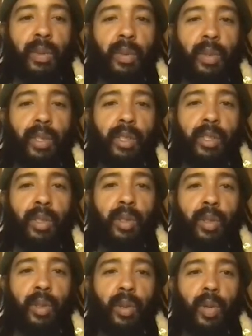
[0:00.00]
There was
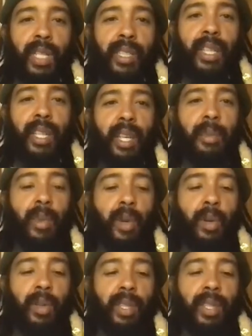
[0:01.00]
no question
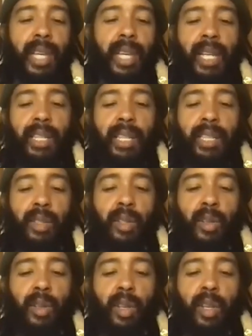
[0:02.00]
about that.
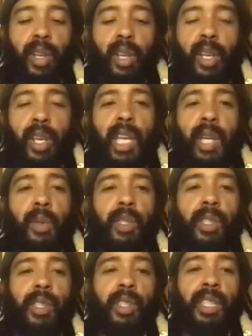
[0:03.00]
So it
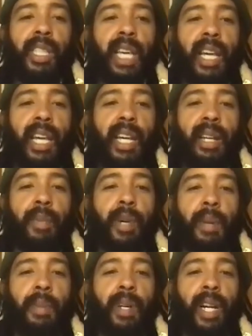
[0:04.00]
was just like, and
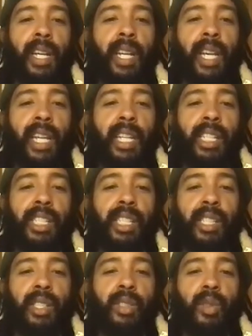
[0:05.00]
Popcorn energy
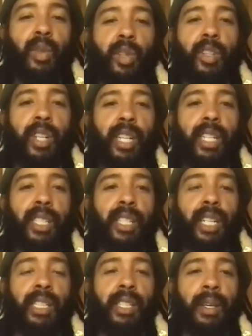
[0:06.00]
is so crazy
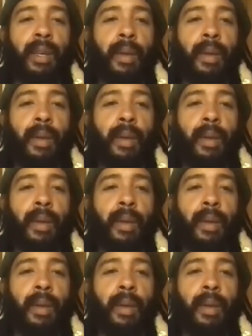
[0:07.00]
that,